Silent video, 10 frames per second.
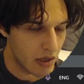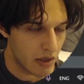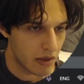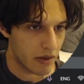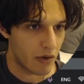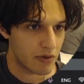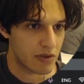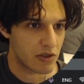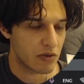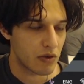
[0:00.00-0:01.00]
Now,
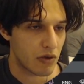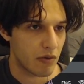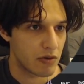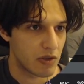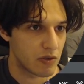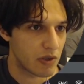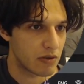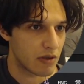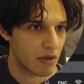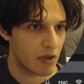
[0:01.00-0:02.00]
since we're
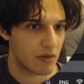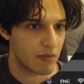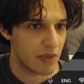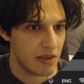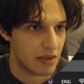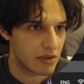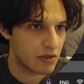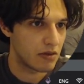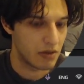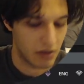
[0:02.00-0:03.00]
talking about
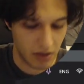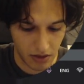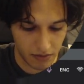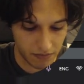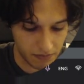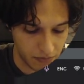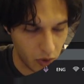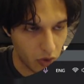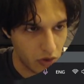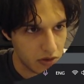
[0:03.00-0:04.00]
immediate
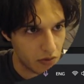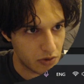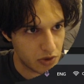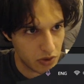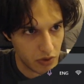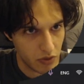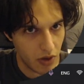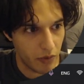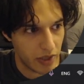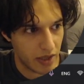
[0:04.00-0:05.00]
nodes, I'll show you
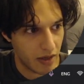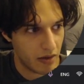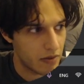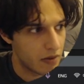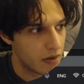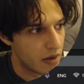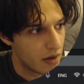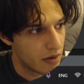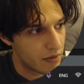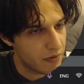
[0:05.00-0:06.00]
how we can
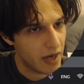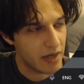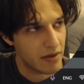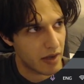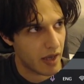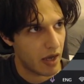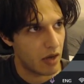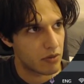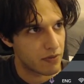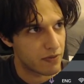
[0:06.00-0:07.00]
find the
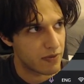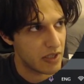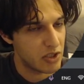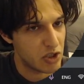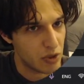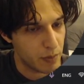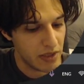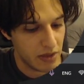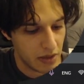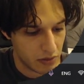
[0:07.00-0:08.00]
count of each
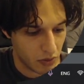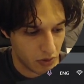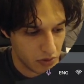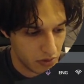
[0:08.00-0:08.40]
immediate node